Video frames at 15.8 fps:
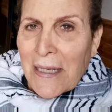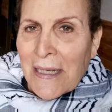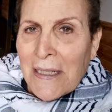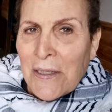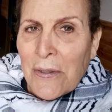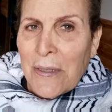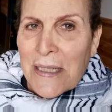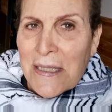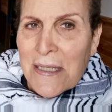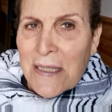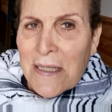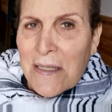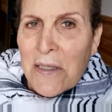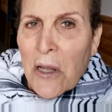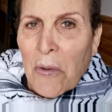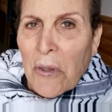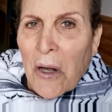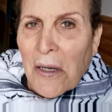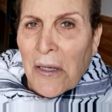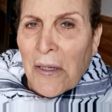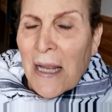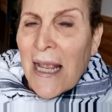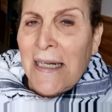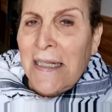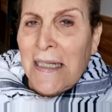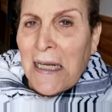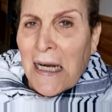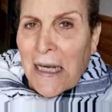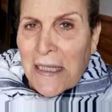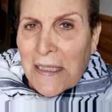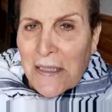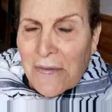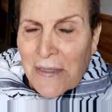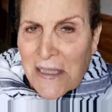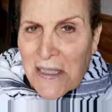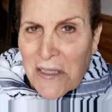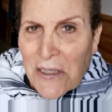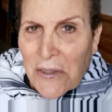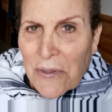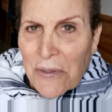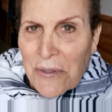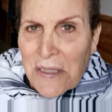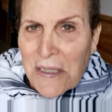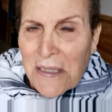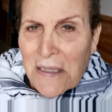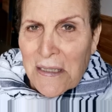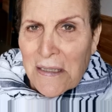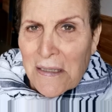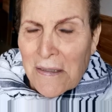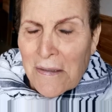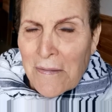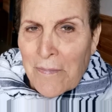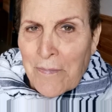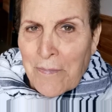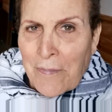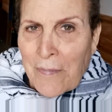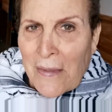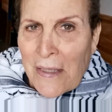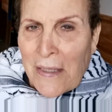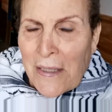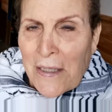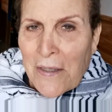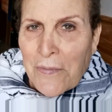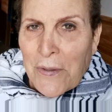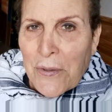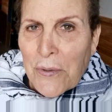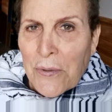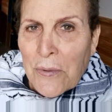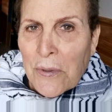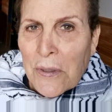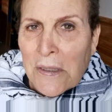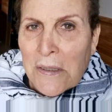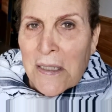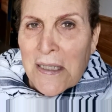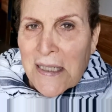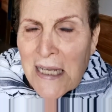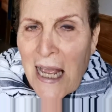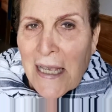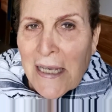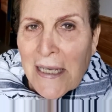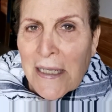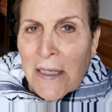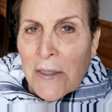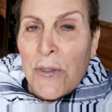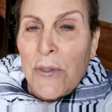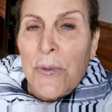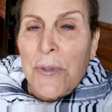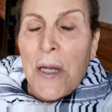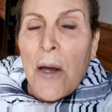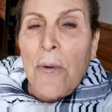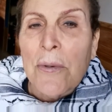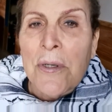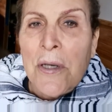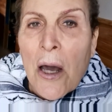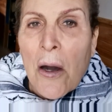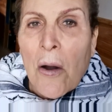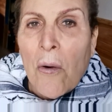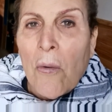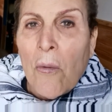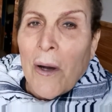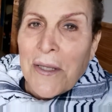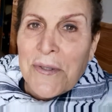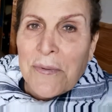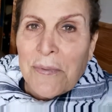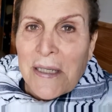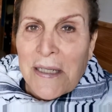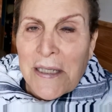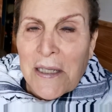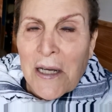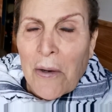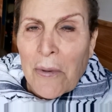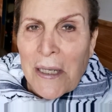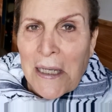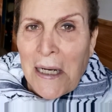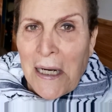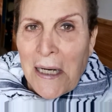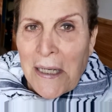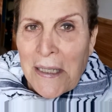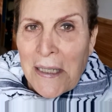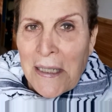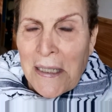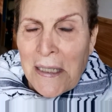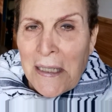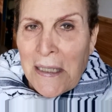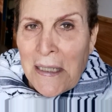ignorance is no longer any kind of excuse. If you say you don't know what's really going on,